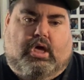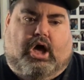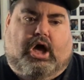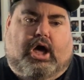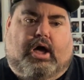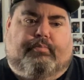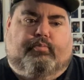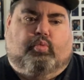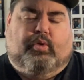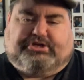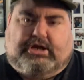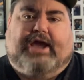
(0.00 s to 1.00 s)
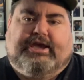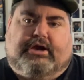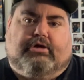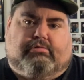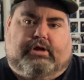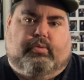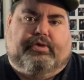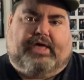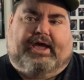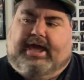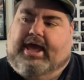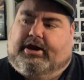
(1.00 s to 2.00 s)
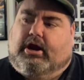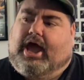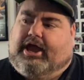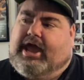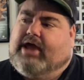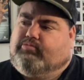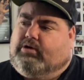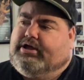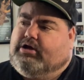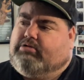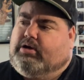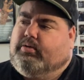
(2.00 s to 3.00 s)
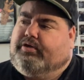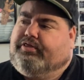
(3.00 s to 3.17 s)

Gruden, which I can agree with. I can really agree